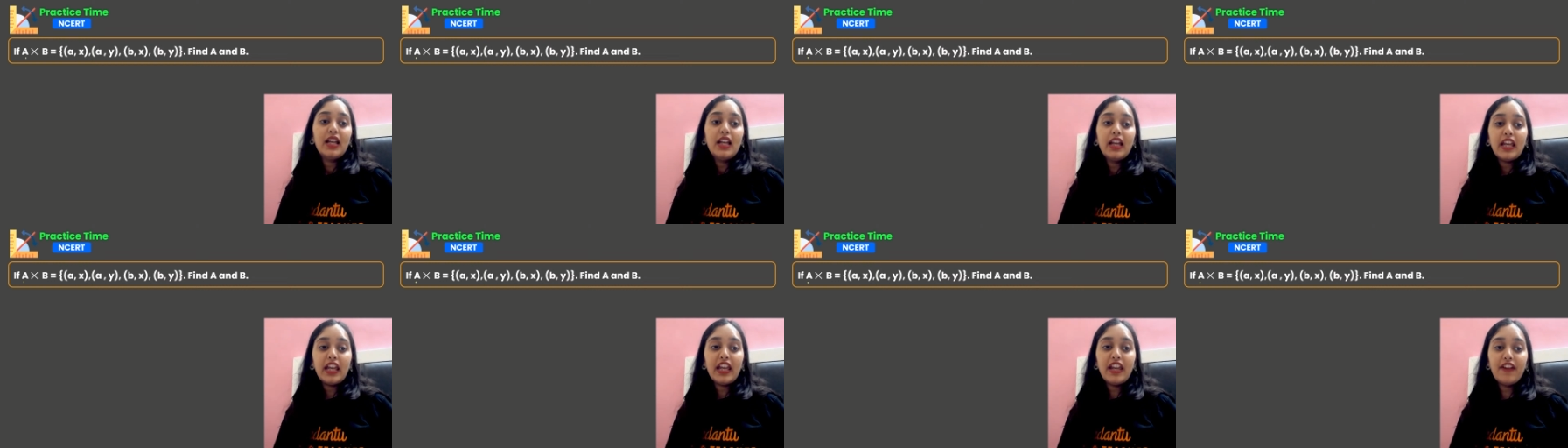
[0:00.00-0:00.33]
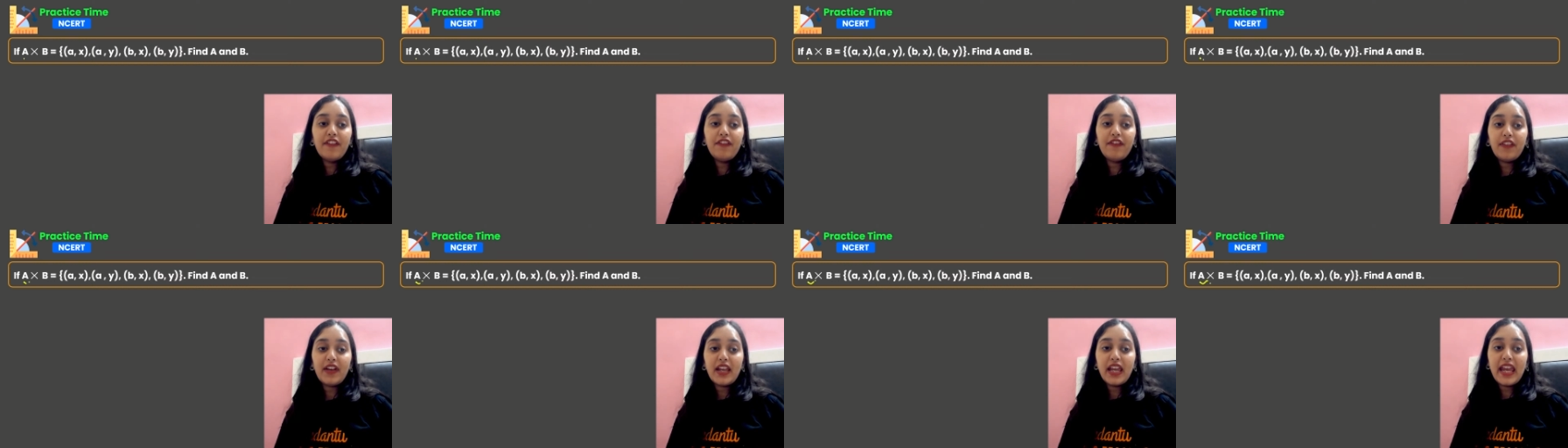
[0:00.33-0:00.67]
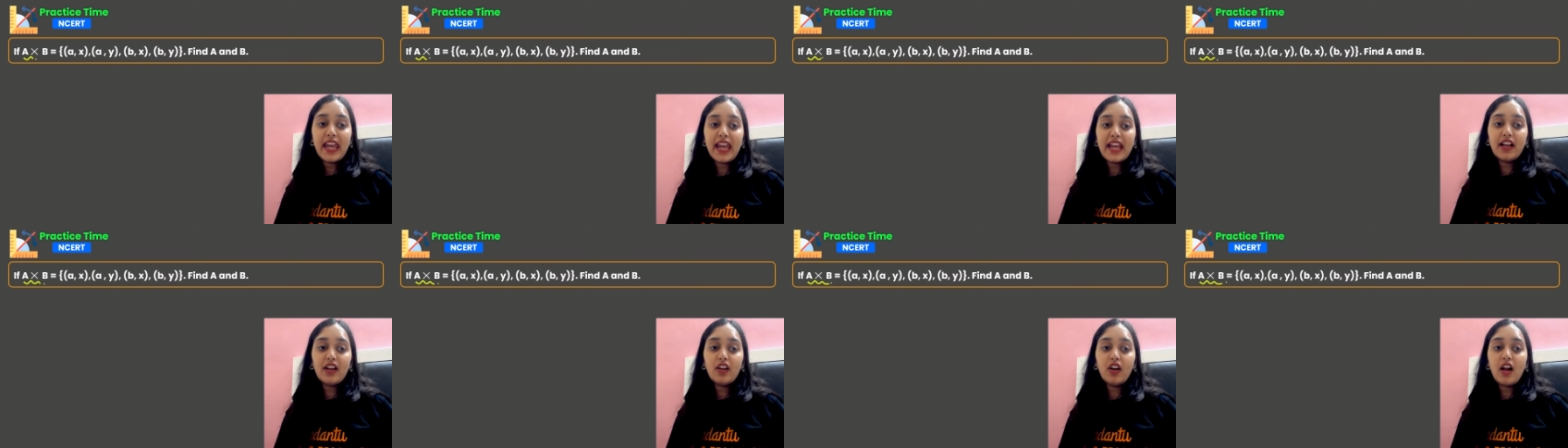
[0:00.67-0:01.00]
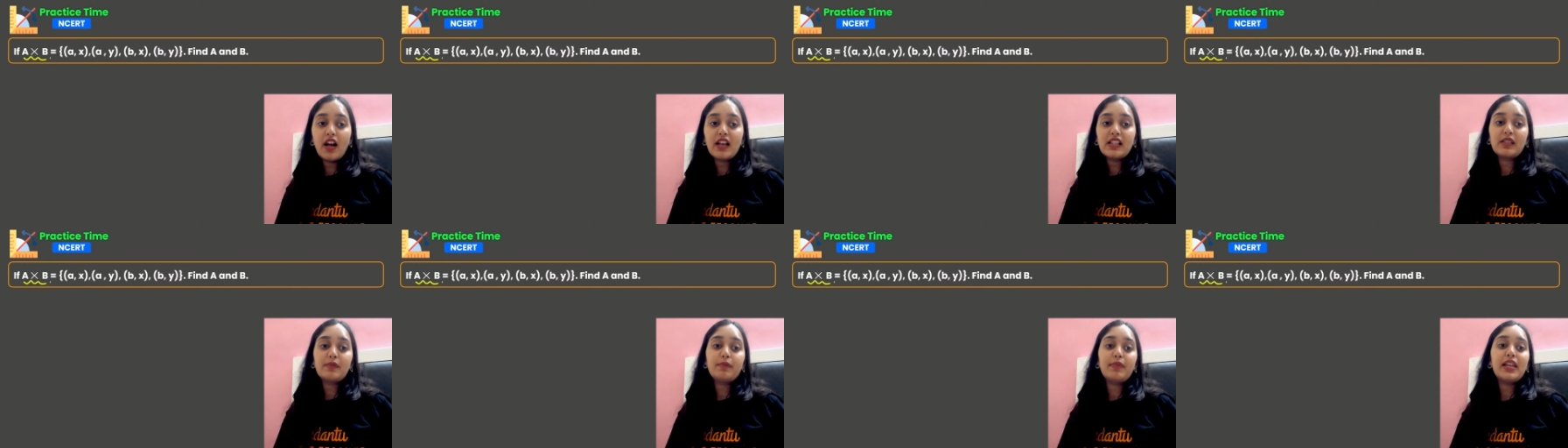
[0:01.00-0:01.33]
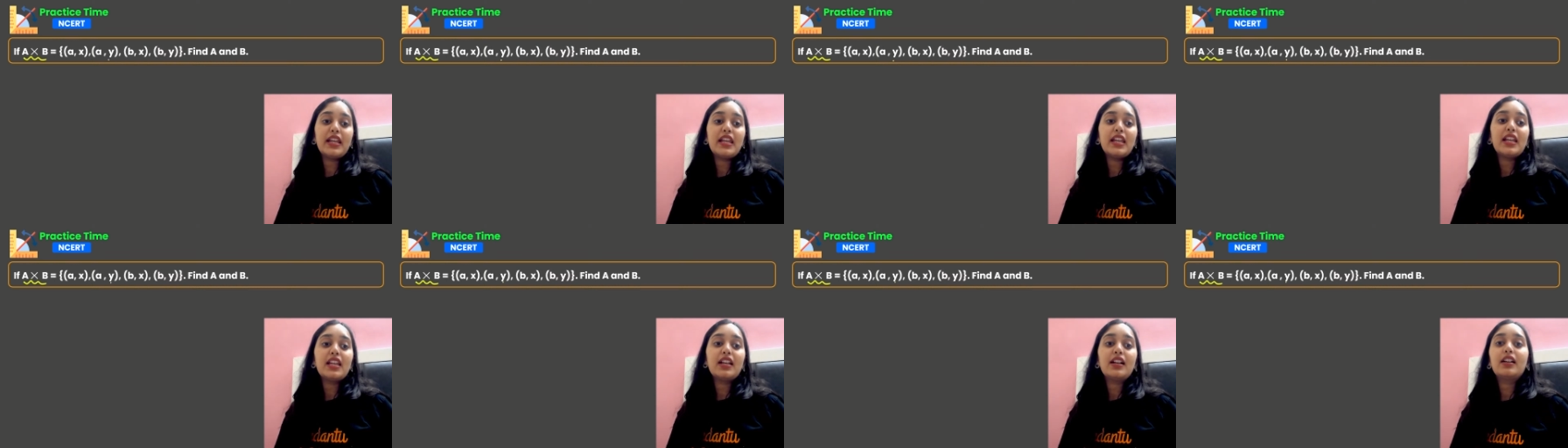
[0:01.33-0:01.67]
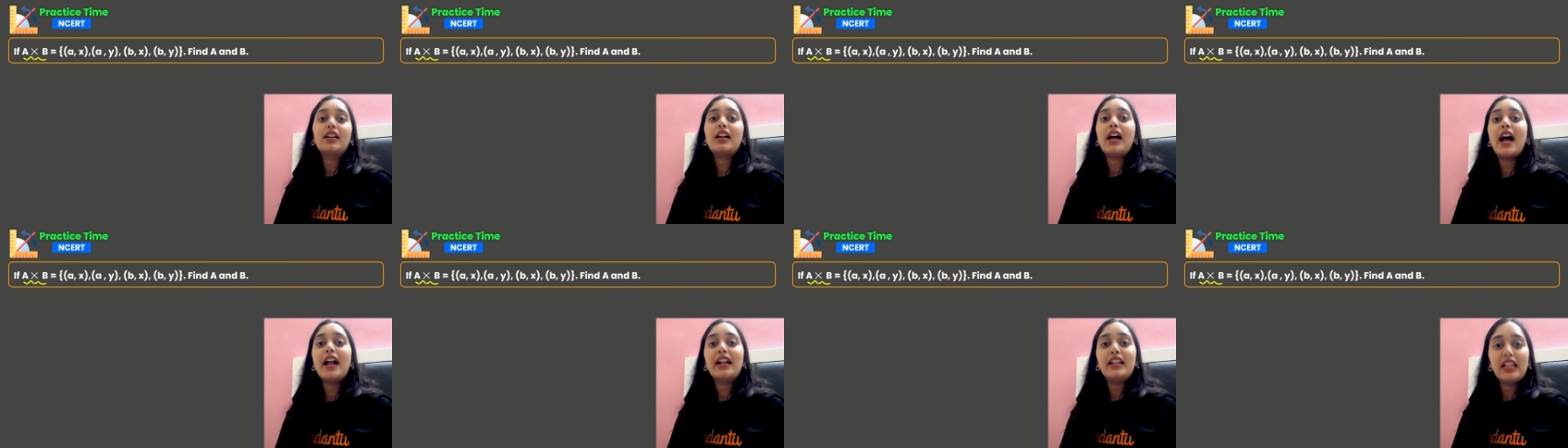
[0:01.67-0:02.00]
if A cross B
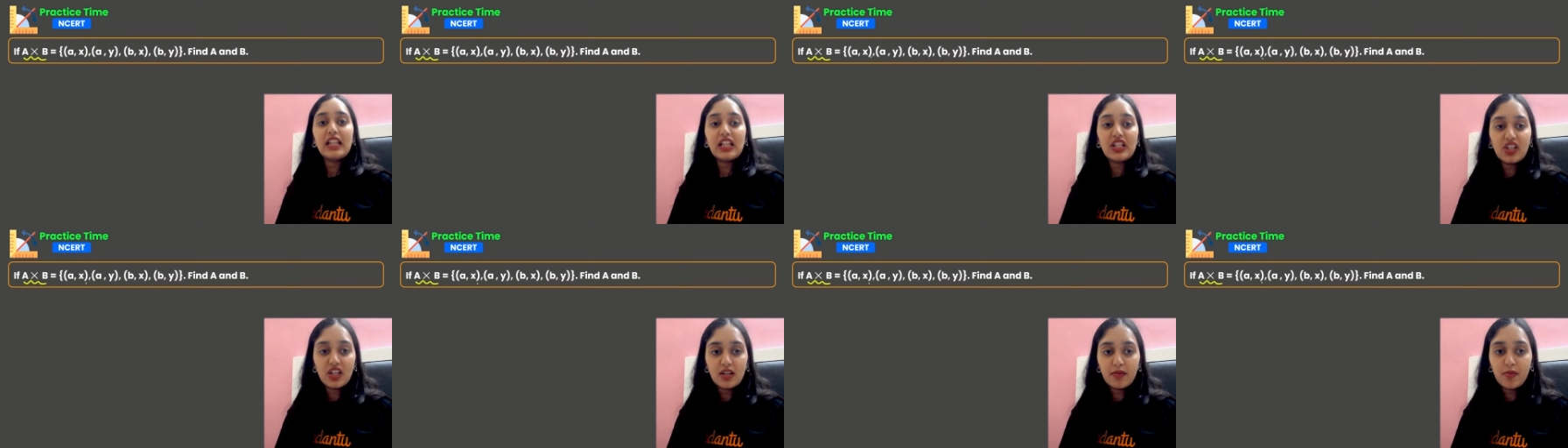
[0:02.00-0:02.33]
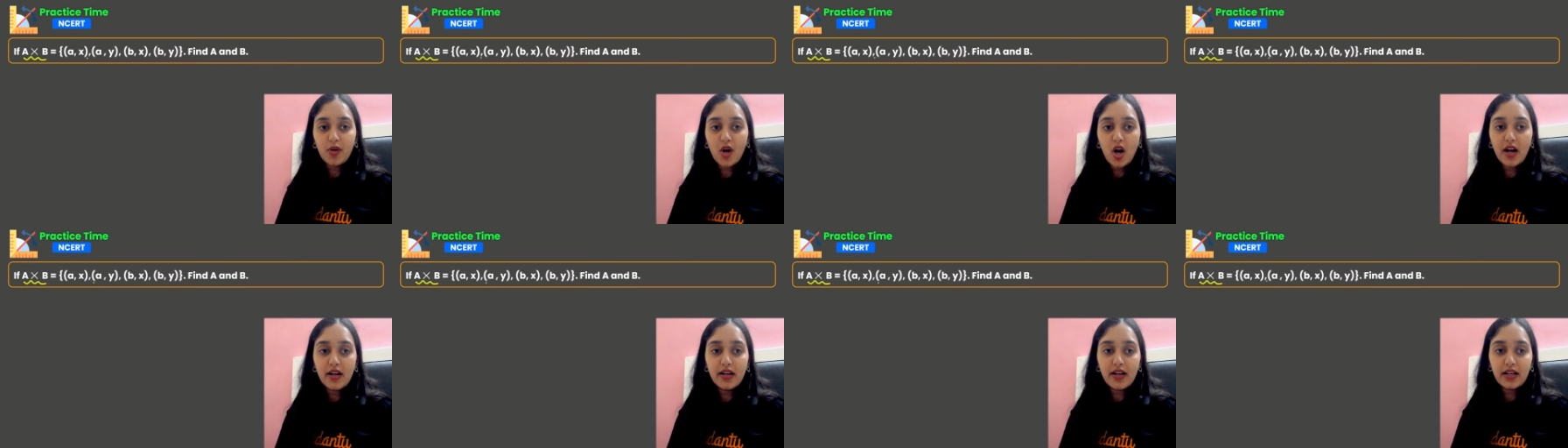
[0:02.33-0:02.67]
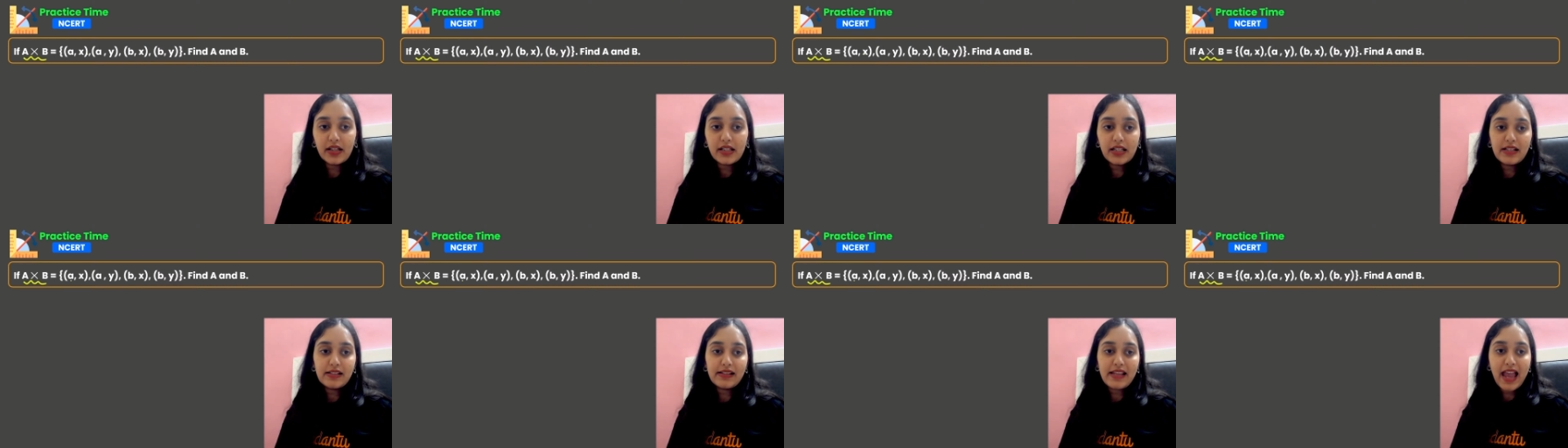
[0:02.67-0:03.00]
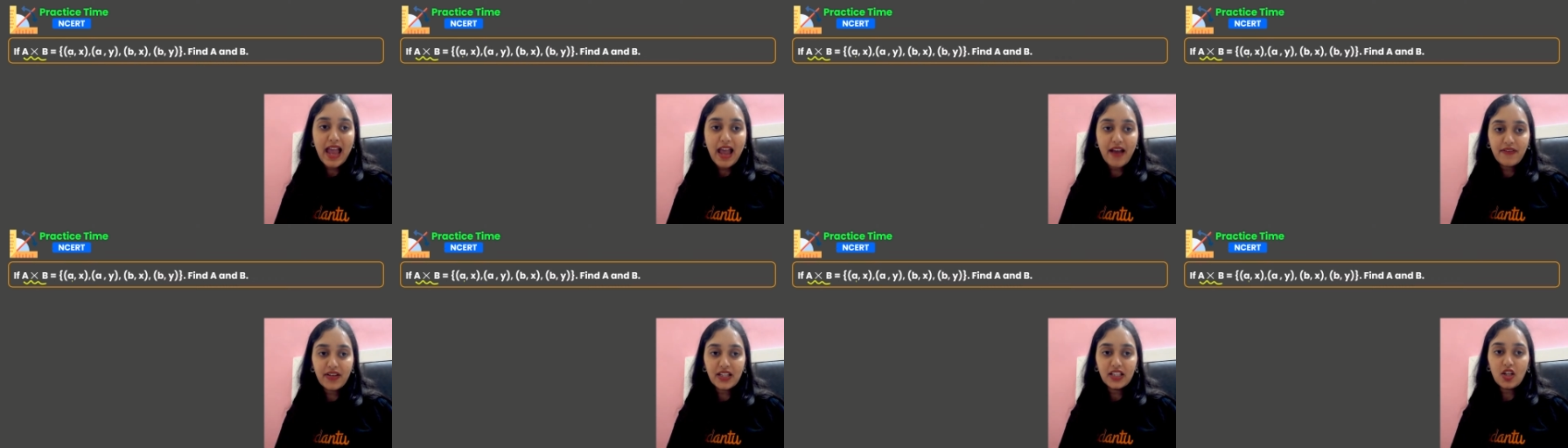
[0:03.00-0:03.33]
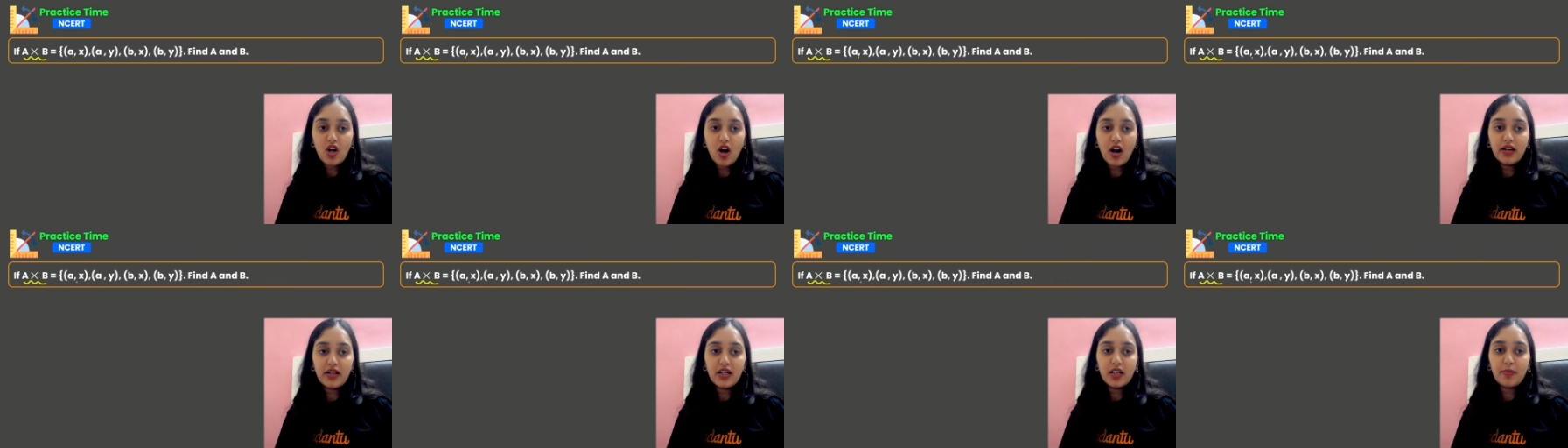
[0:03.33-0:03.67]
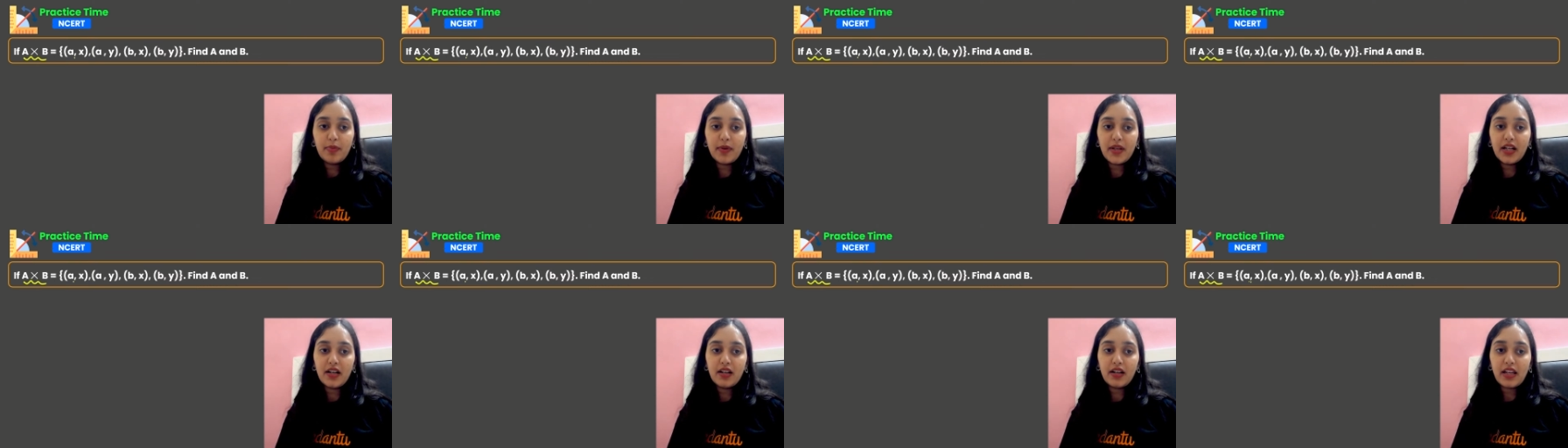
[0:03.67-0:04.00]
Cartesian product is having the ordered
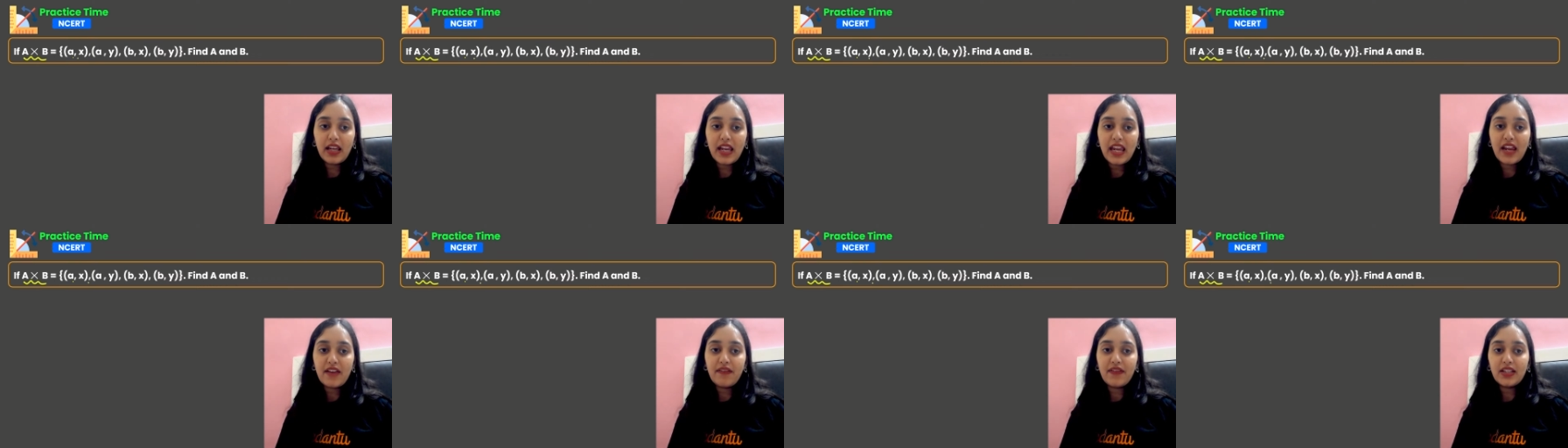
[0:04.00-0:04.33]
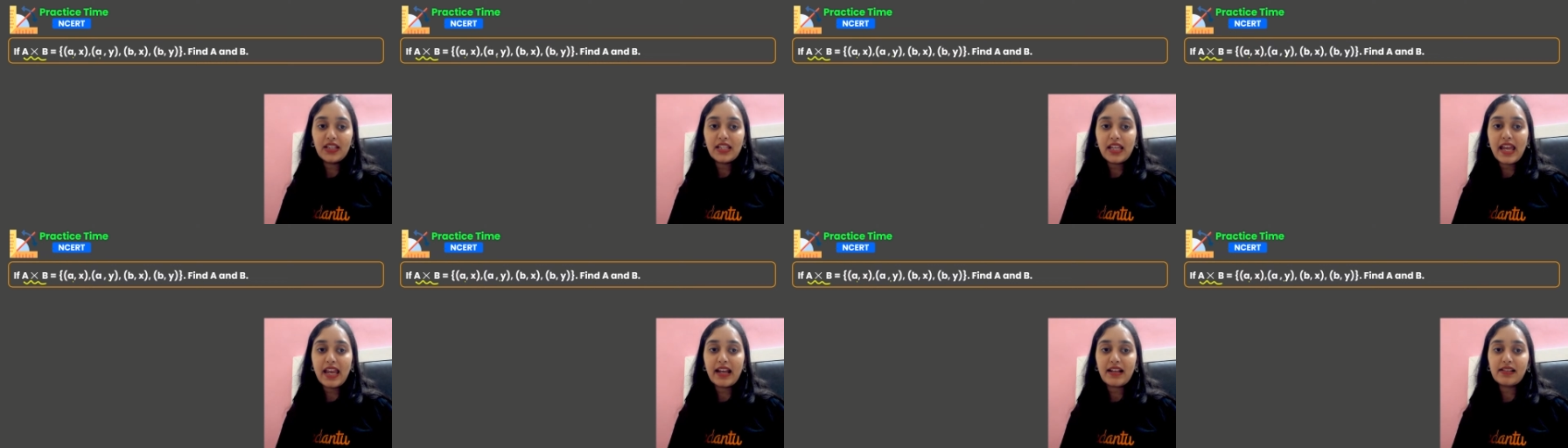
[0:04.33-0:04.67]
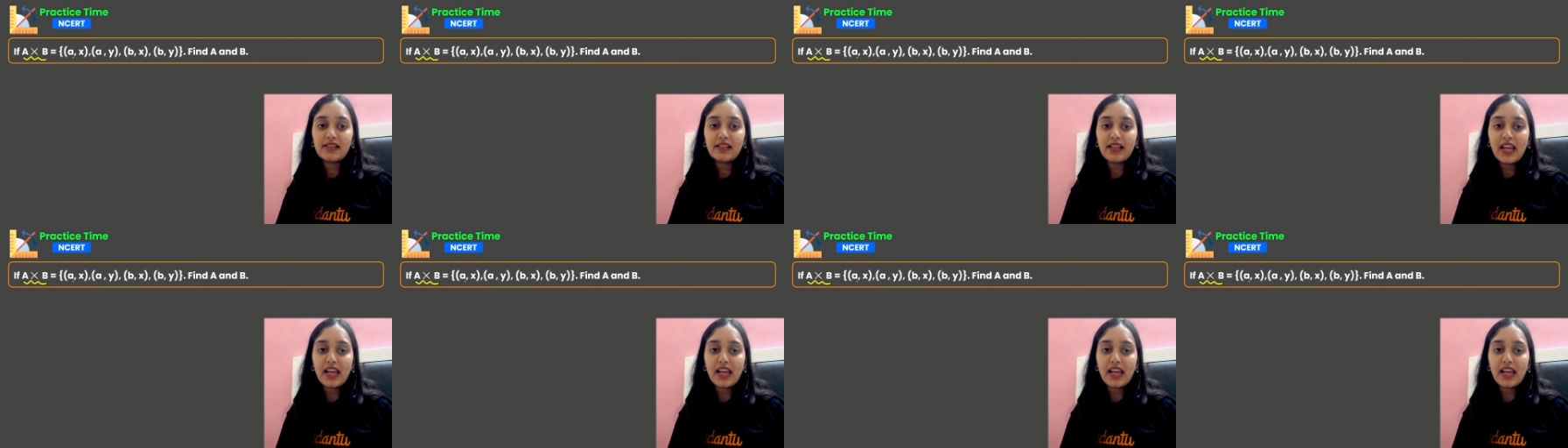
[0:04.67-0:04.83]
pair A with X,